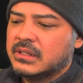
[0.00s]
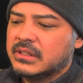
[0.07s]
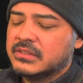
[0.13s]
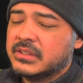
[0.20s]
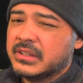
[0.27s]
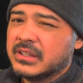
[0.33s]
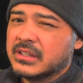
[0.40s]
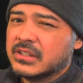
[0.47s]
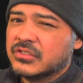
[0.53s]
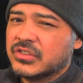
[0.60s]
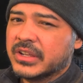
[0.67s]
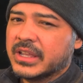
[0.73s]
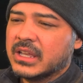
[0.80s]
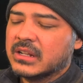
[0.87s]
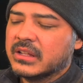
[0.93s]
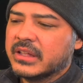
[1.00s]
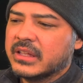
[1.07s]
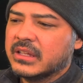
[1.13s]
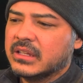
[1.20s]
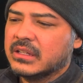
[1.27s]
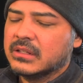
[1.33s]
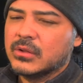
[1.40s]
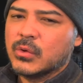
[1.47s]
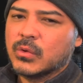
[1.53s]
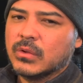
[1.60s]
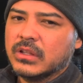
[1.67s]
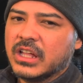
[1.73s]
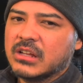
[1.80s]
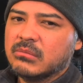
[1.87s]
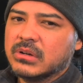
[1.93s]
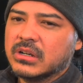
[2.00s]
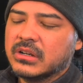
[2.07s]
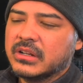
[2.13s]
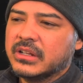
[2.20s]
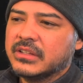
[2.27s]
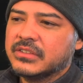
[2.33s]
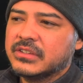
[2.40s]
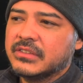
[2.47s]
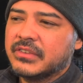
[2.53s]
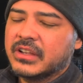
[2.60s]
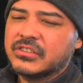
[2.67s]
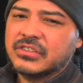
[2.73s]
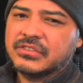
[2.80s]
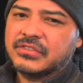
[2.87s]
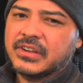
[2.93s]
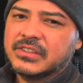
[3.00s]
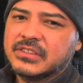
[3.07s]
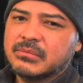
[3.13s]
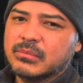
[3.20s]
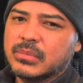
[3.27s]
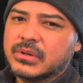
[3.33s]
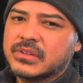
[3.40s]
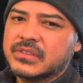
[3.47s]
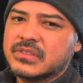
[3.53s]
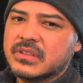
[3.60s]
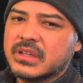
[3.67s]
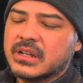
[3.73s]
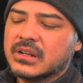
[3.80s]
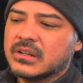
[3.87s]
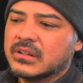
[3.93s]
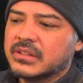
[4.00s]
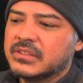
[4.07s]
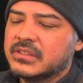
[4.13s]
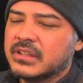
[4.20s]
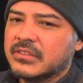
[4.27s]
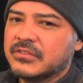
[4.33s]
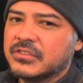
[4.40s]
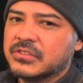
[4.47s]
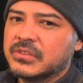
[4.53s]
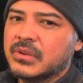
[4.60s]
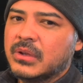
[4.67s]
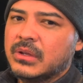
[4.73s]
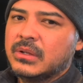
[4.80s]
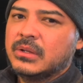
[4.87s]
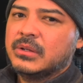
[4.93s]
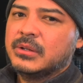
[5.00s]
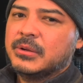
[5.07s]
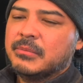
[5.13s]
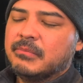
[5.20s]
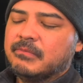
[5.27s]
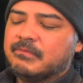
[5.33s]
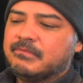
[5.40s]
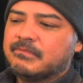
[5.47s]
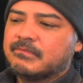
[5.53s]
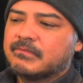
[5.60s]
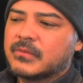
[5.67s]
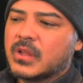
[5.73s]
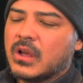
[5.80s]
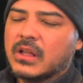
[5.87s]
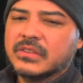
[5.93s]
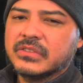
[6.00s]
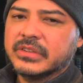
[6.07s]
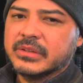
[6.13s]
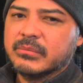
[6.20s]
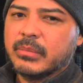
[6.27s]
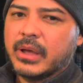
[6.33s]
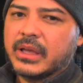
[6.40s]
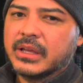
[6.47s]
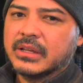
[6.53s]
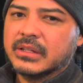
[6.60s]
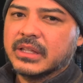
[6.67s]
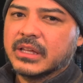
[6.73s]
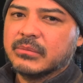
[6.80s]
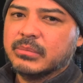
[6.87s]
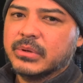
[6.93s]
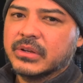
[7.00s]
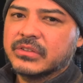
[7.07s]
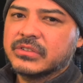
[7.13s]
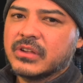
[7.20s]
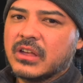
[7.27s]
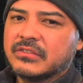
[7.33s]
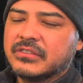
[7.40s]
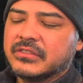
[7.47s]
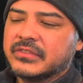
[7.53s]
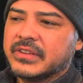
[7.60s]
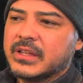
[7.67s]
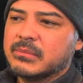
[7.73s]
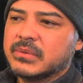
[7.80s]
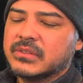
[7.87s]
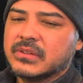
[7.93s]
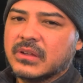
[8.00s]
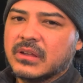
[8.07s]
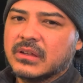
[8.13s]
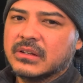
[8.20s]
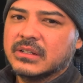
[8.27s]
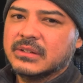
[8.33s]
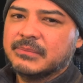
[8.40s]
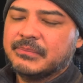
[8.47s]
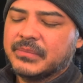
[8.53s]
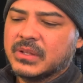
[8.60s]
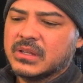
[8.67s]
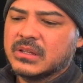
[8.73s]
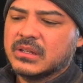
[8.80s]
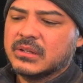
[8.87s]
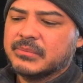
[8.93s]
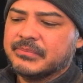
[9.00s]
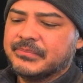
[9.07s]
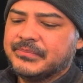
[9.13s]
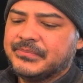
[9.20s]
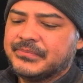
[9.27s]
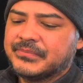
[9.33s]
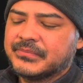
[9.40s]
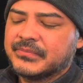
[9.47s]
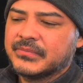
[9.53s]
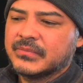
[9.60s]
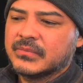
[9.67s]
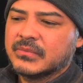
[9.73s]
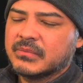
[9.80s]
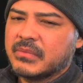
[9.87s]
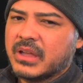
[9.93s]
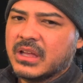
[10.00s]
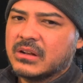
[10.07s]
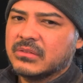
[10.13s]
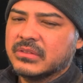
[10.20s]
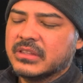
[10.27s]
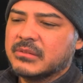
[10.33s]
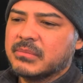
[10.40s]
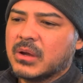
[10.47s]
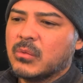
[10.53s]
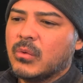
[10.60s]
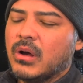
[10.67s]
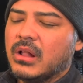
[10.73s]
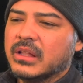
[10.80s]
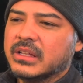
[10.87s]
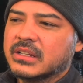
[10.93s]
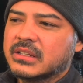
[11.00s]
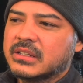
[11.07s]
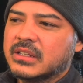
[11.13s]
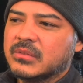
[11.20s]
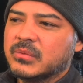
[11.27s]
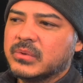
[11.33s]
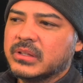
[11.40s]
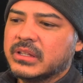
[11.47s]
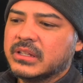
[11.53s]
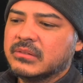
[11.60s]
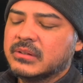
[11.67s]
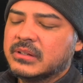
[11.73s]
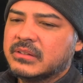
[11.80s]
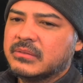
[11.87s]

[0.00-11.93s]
is to check out a local library and see if I could just find some books there instead of just constantly buying like books off of Amazon. I don't think my wallet can really,